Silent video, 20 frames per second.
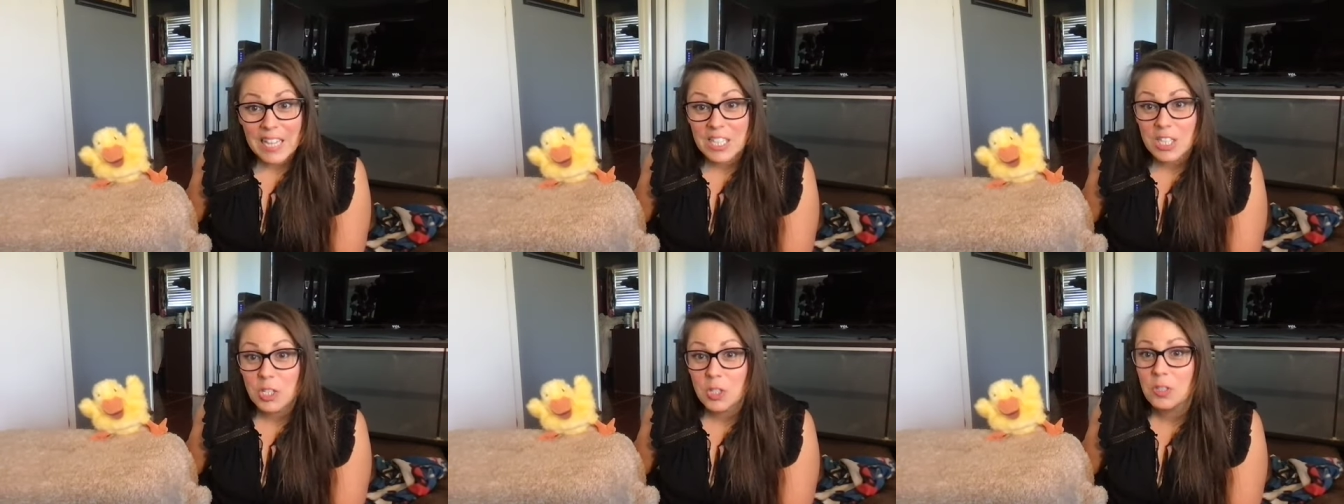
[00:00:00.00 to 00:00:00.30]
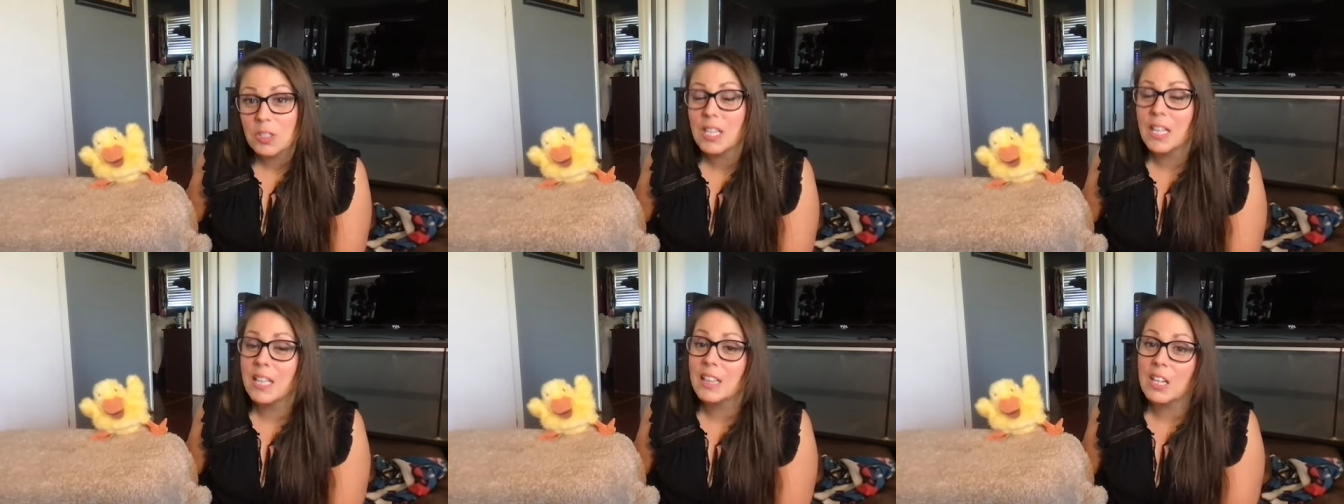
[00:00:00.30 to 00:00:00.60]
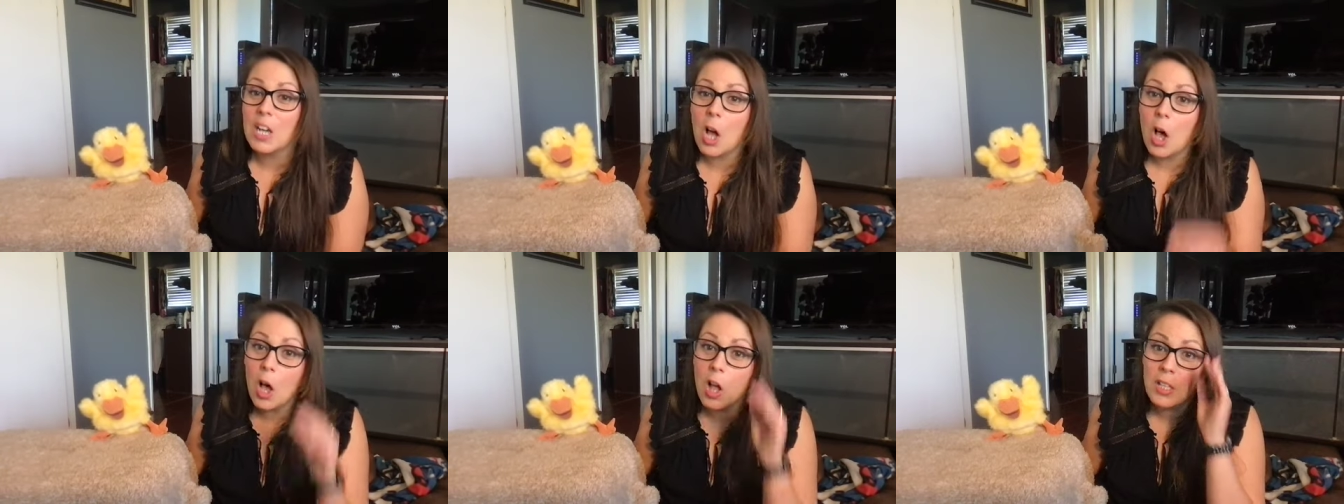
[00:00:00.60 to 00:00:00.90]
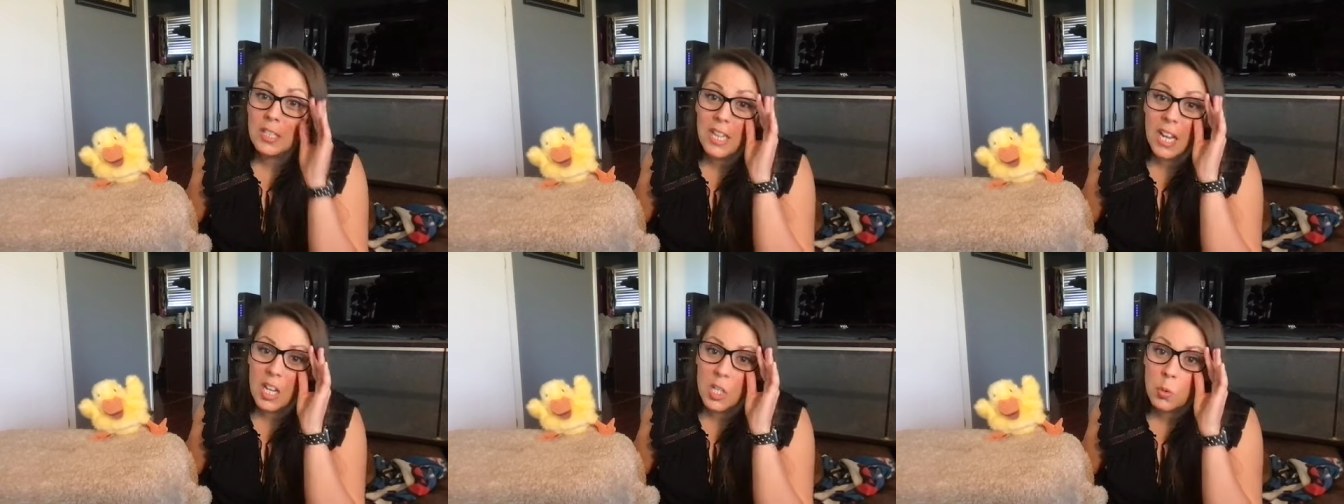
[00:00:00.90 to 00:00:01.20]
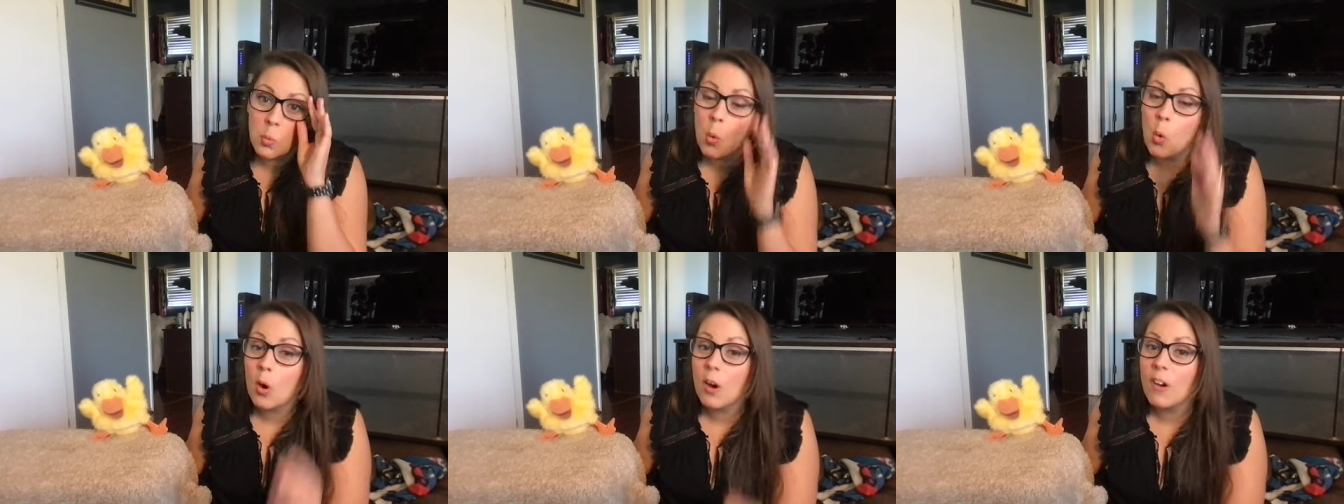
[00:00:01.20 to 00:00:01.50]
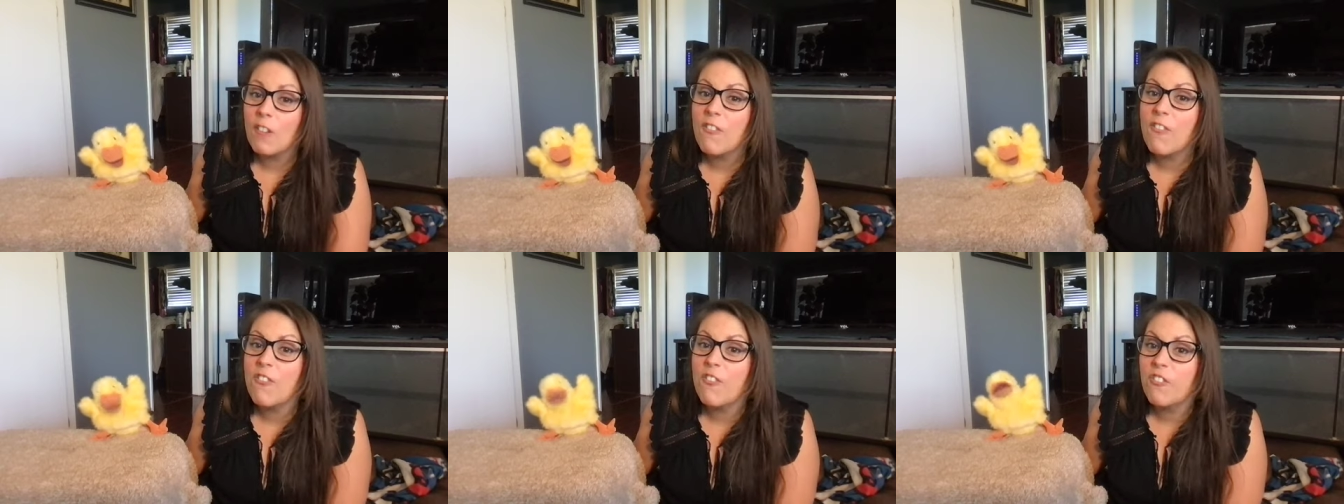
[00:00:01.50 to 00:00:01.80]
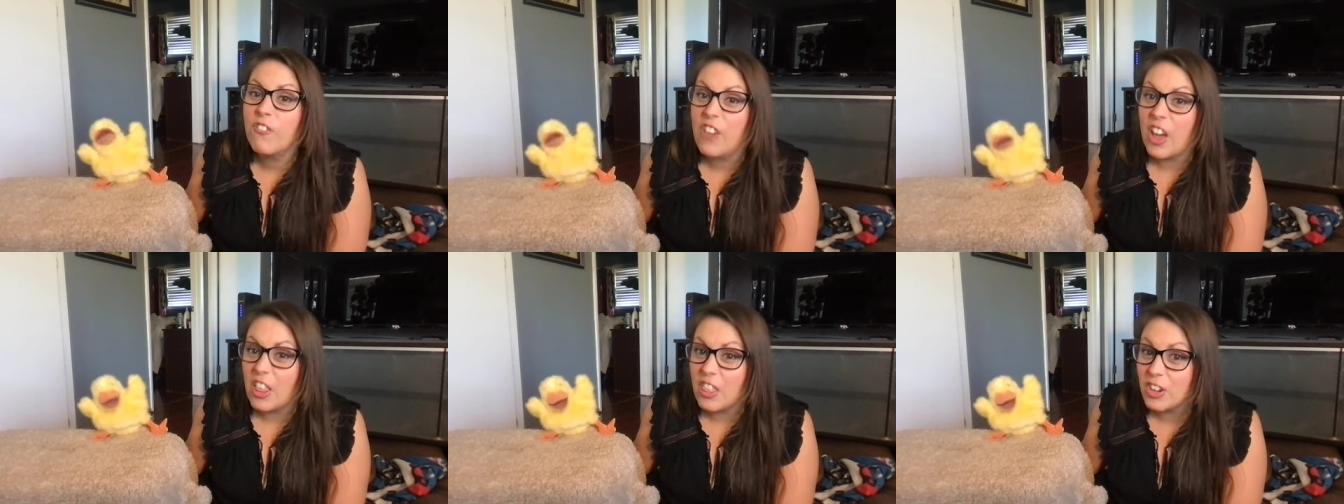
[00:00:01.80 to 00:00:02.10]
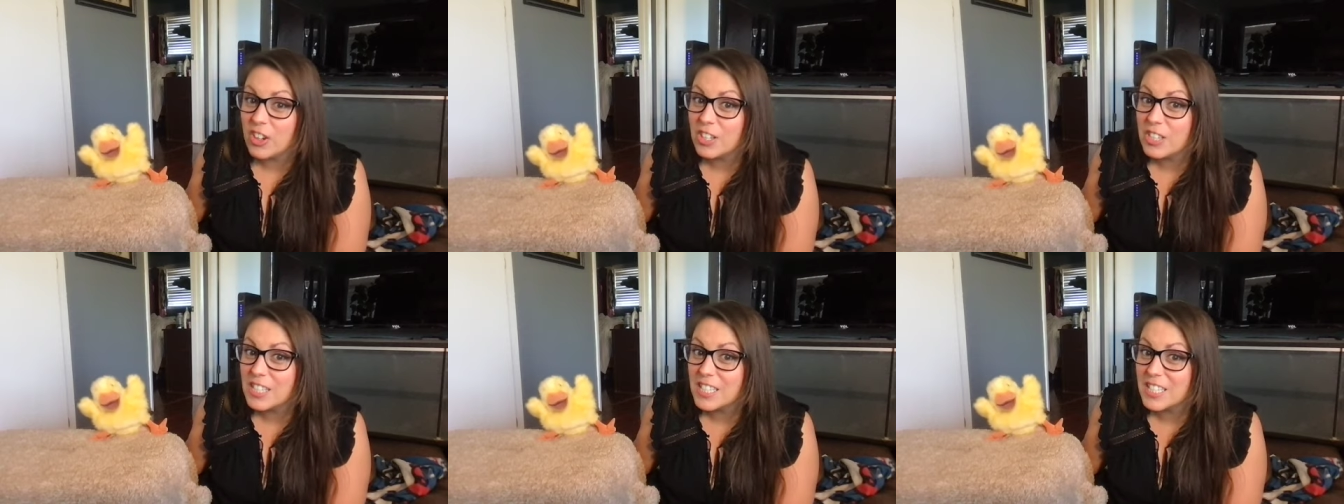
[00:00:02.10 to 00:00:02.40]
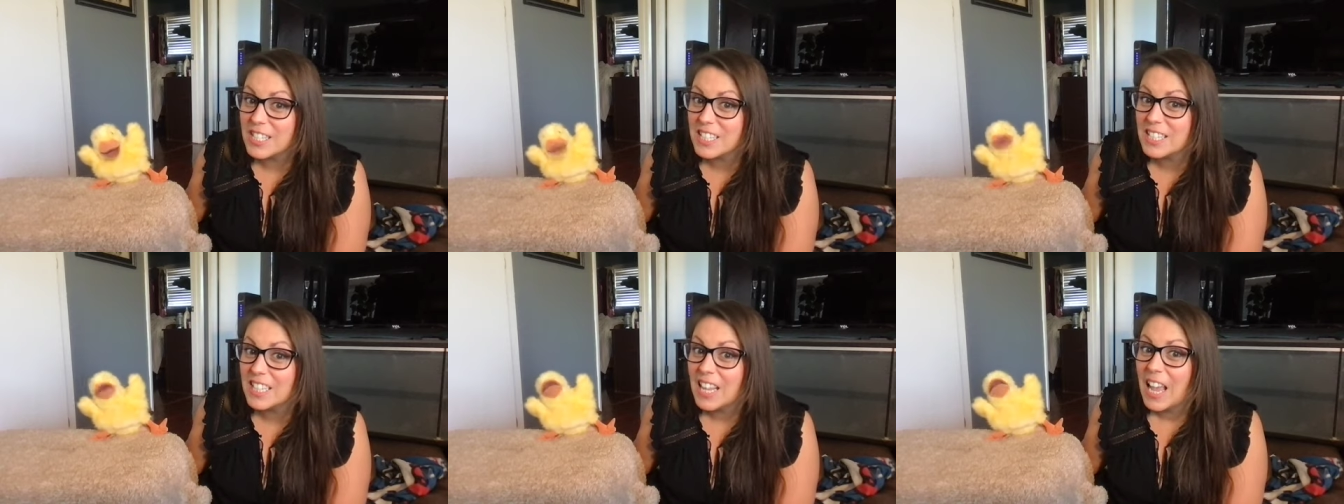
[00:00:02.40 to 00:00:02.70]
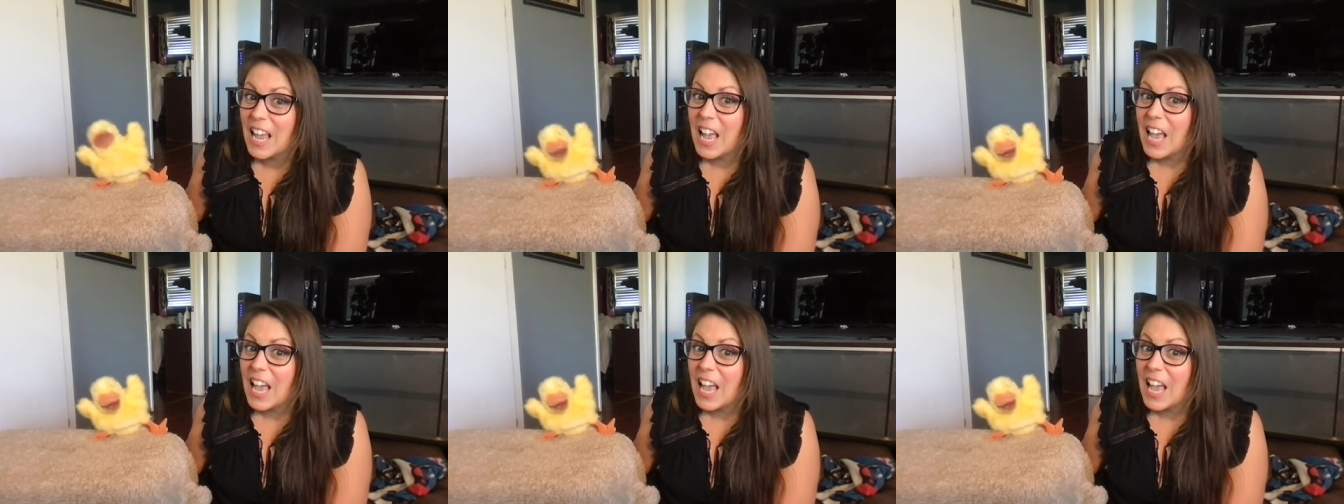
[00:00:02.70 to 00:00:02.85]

Did you say that all ducks wore feathers?